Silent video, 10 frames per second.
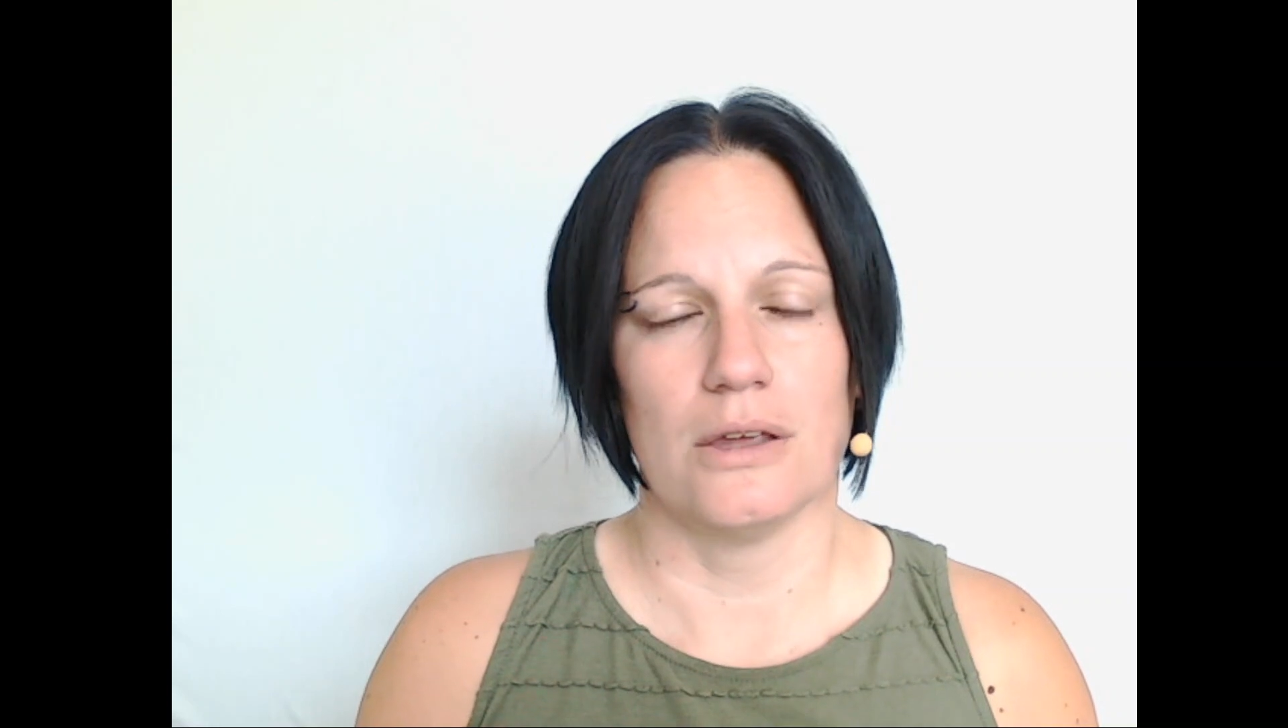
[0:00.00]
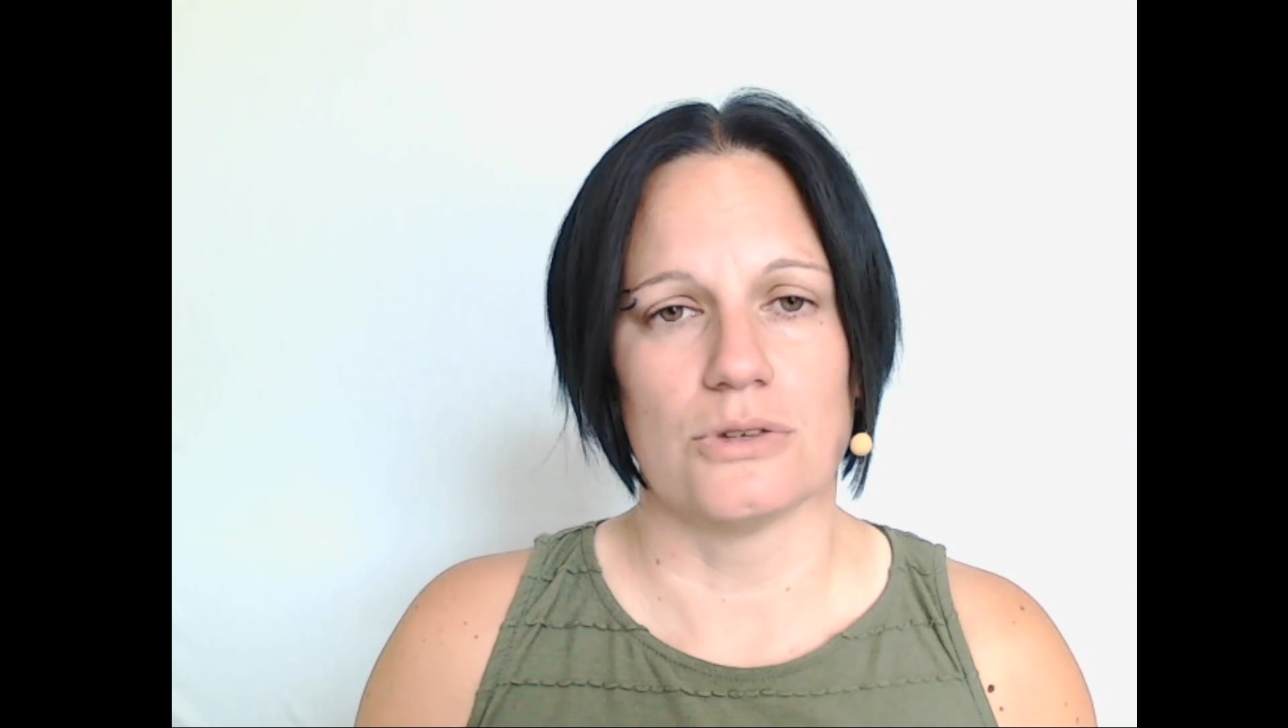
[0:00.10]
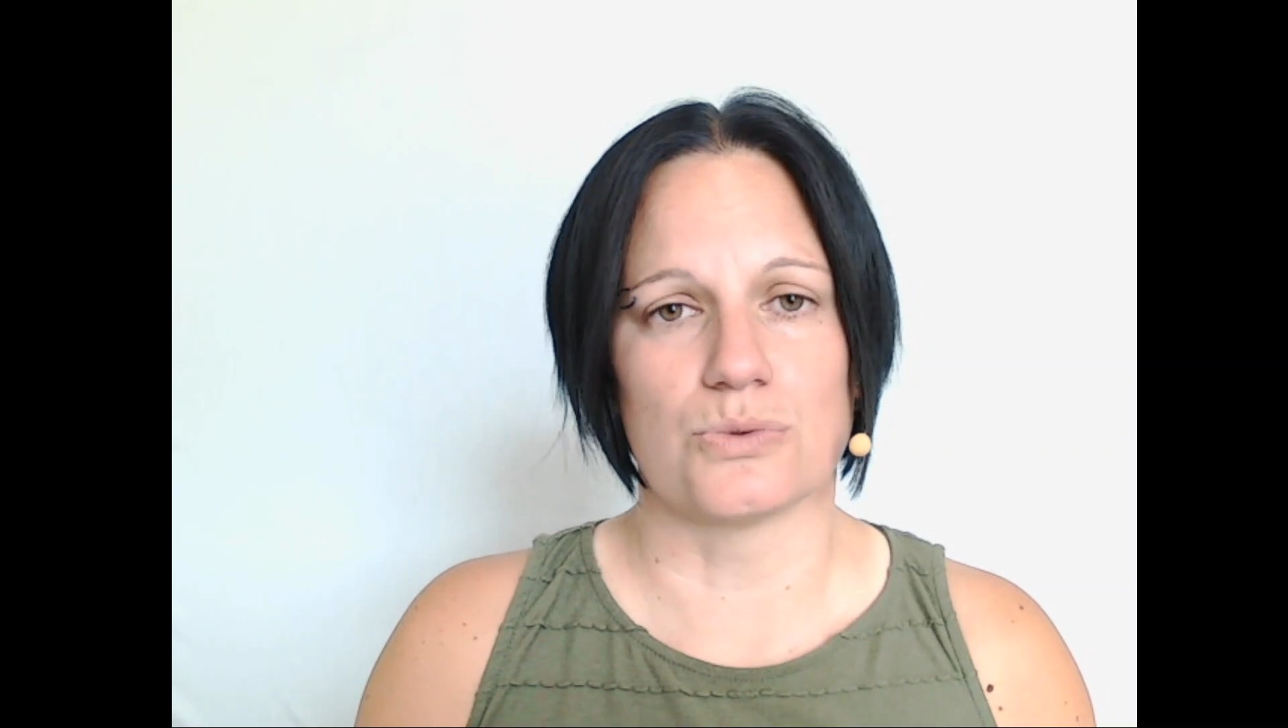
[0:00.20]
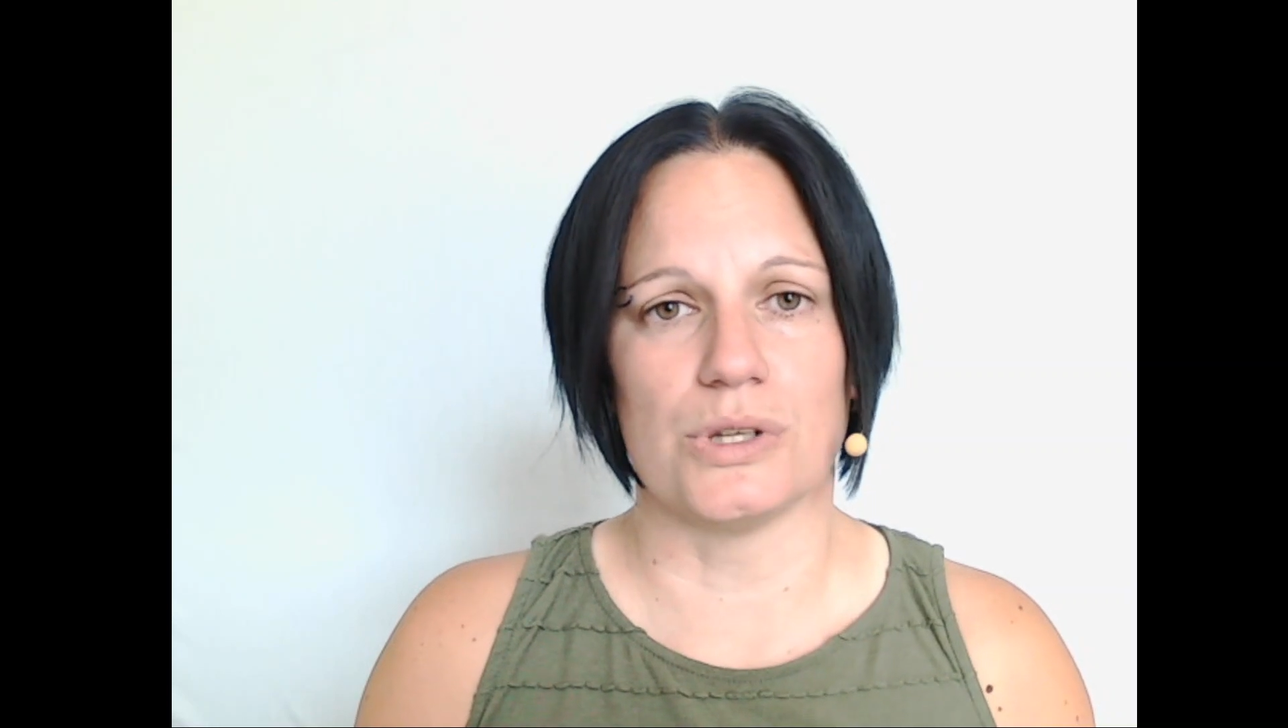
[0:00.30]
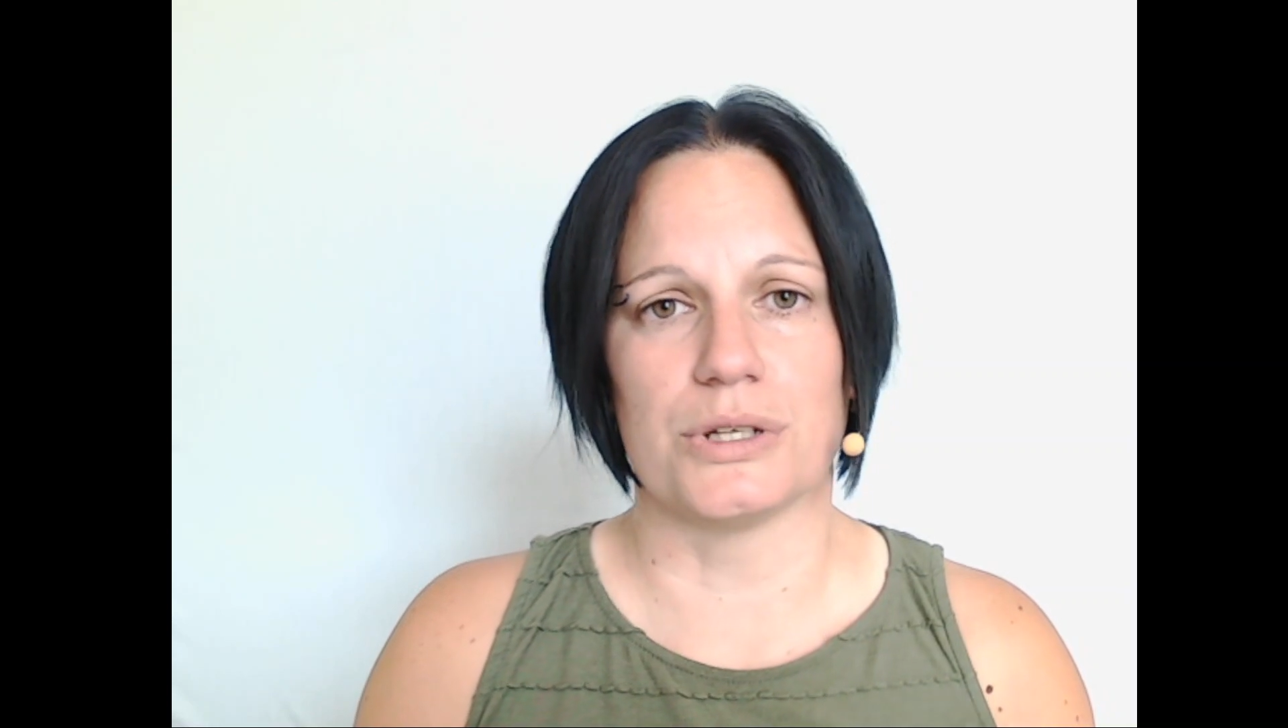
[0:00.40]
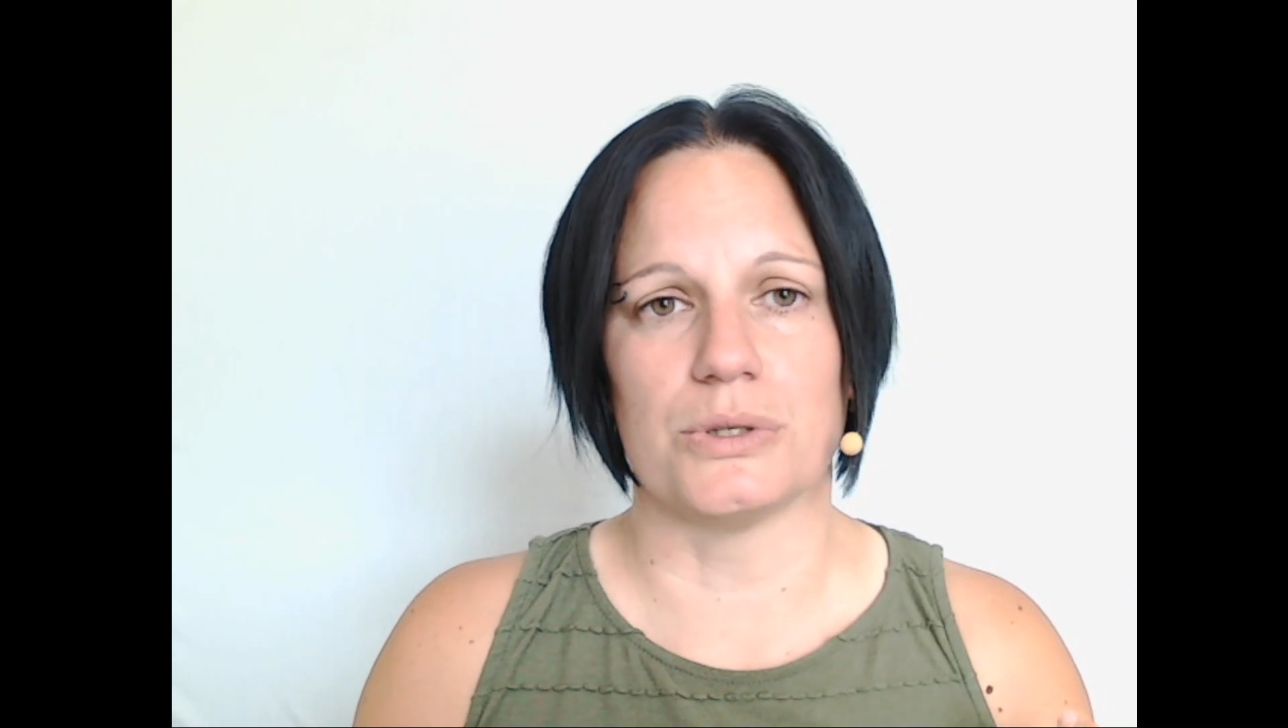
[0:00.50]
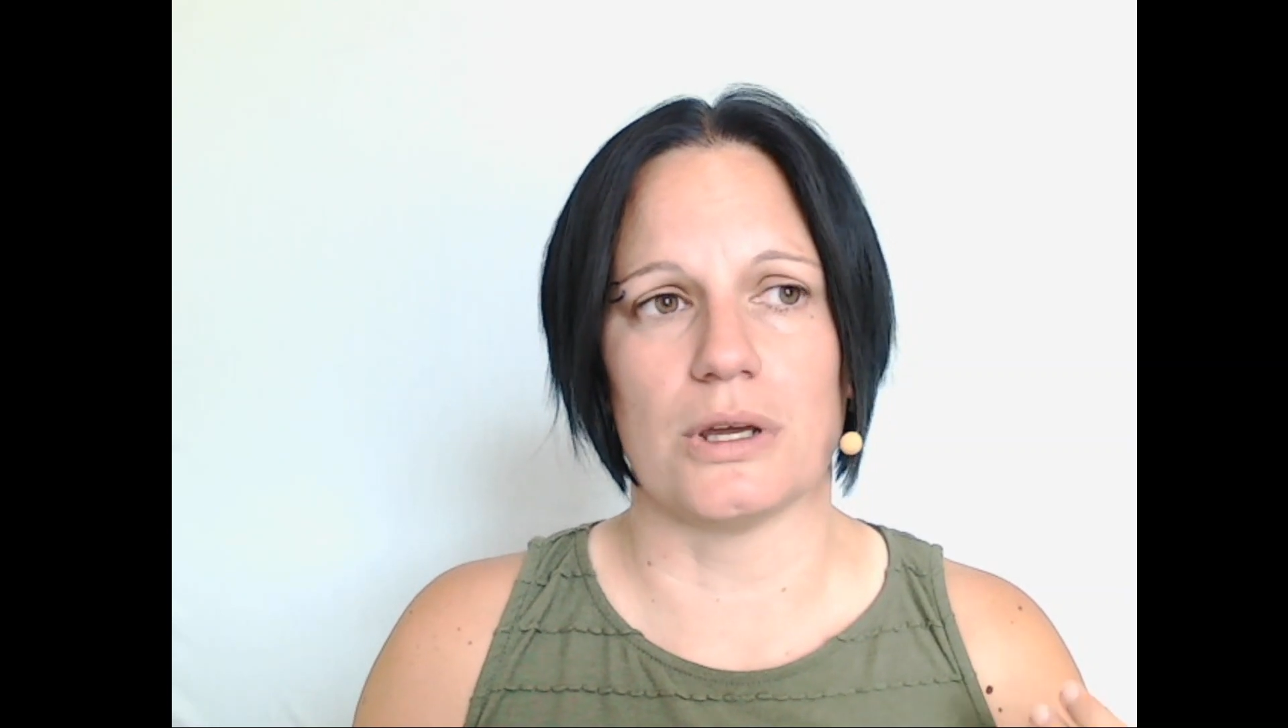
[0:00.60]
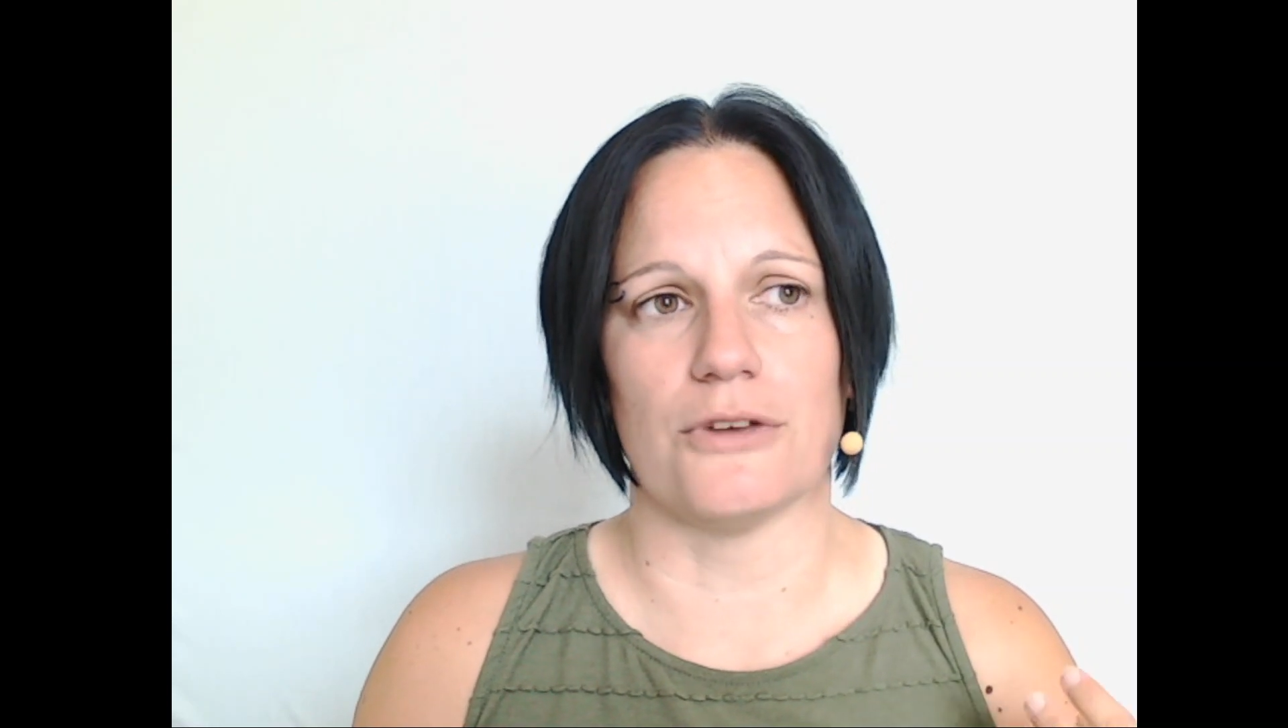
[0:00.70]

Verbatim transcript: It's really good